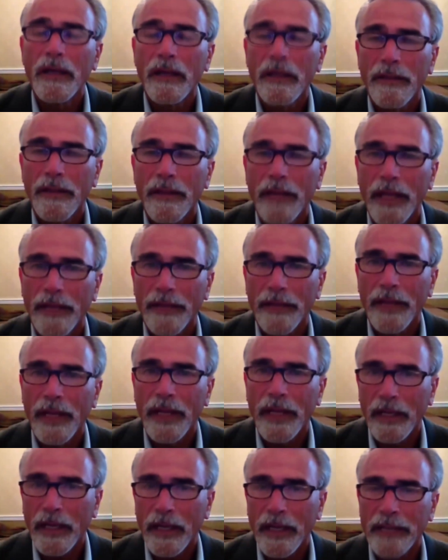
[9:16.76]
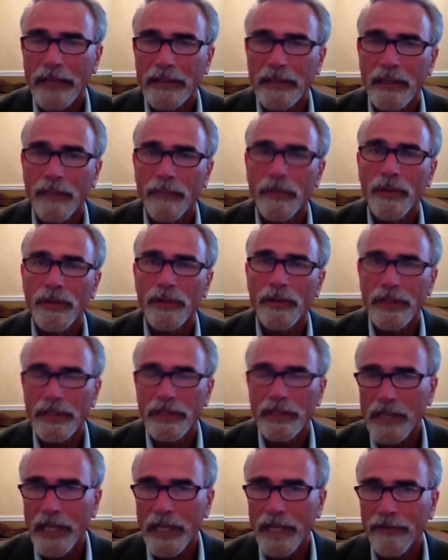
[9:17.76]
that they can exit the building
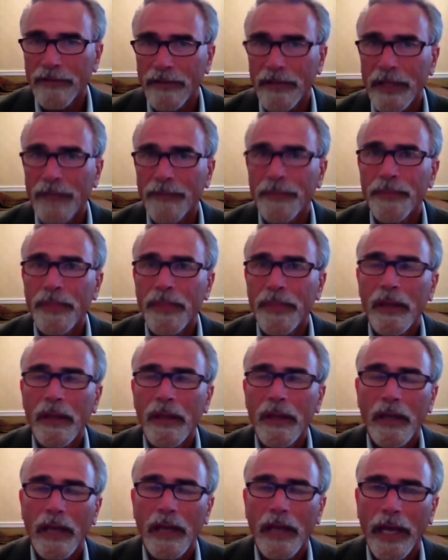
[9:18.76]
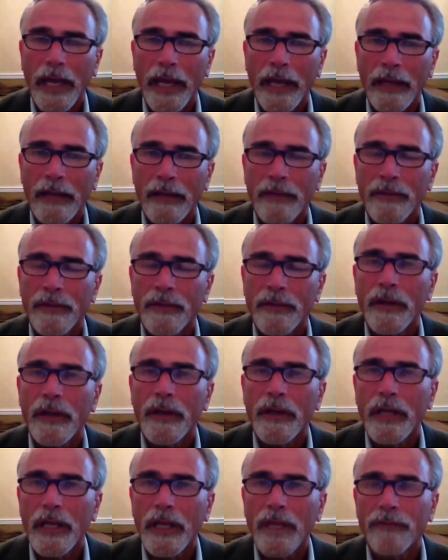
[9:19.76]
safely. And
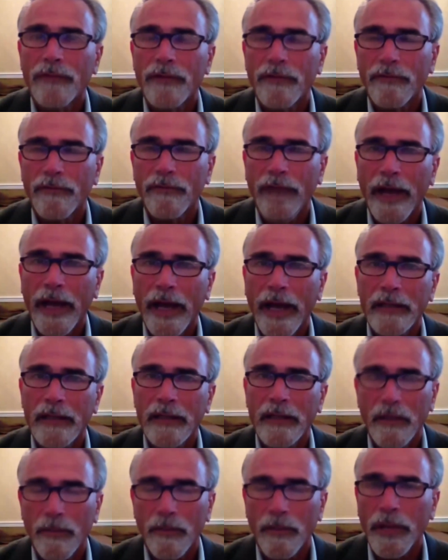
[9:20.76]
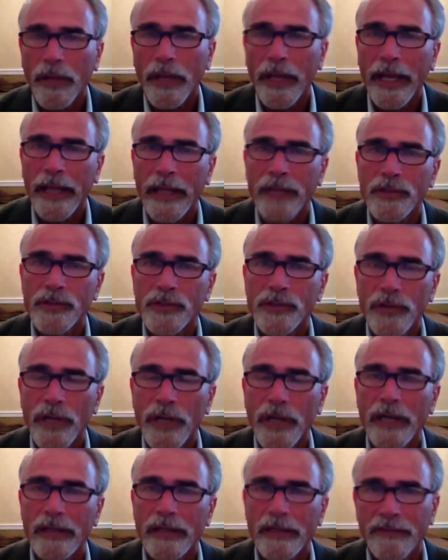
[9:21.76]
if in fact the plans do
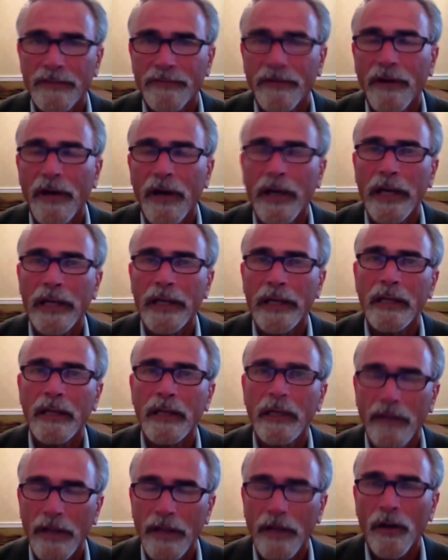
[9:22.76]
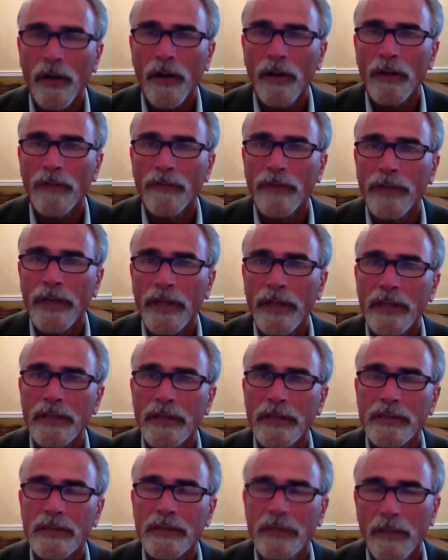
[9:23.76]
not define that all of
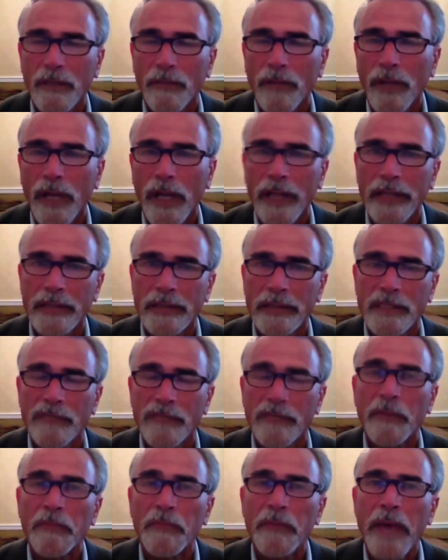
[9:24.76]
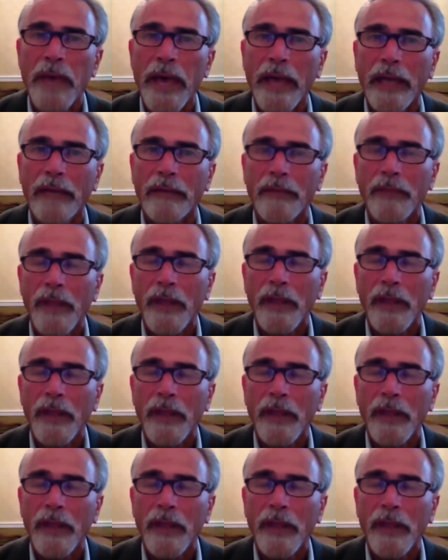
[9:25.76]
these compliances have been met,